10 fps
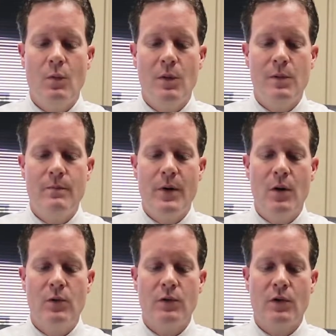while we
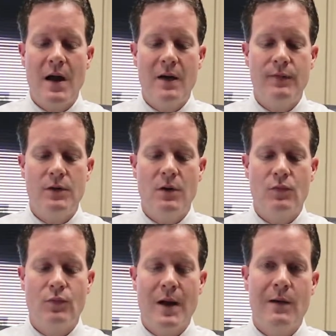bone graft
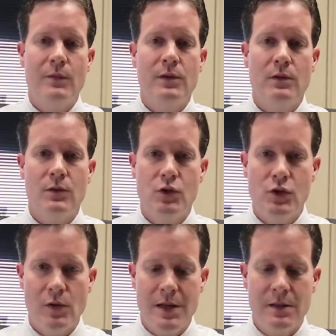around the
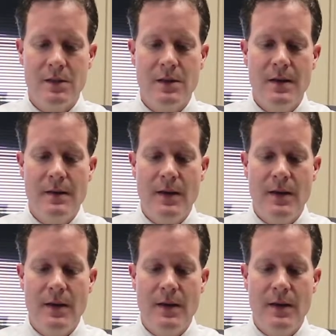joints.